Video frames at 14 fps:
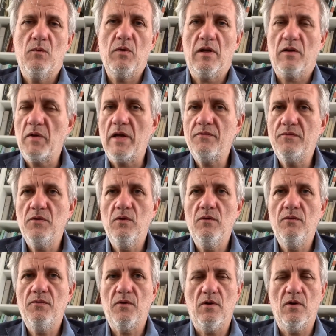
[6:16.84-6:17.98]
We're
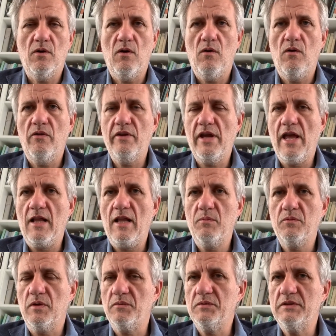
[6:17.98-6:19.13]
grateful for all the
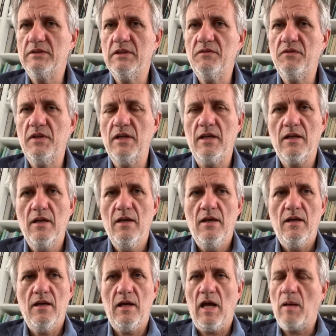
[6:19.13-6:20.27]
help we are receiving.
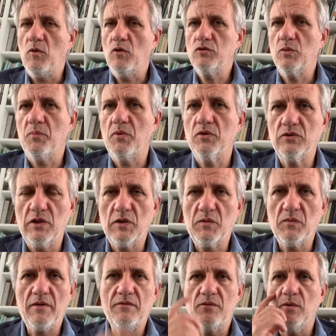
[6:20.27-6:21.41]
I'm also personally
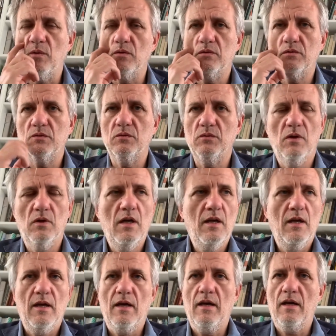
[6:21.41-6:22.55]
grateful to
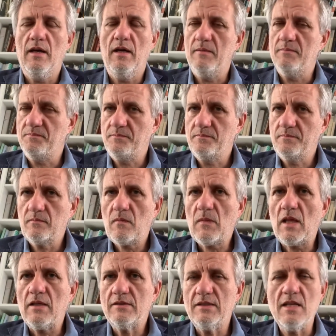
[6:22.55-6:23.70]

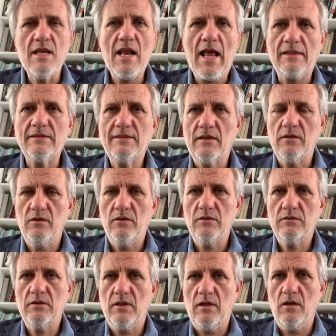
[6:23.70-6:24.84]
Sidney
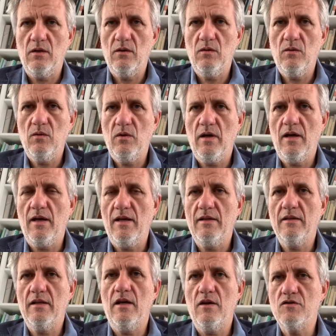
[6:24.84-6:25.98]
Lazarus
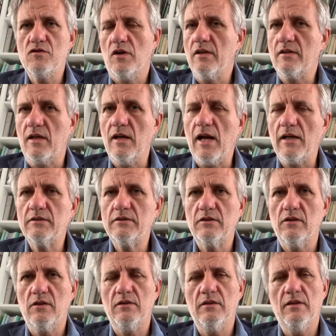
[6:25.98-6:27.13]
and Jonathan
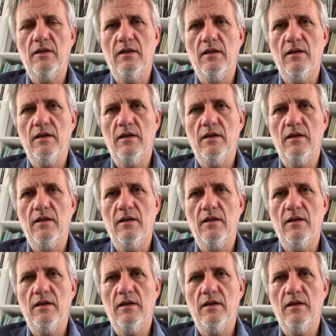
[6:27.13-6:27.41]
Larson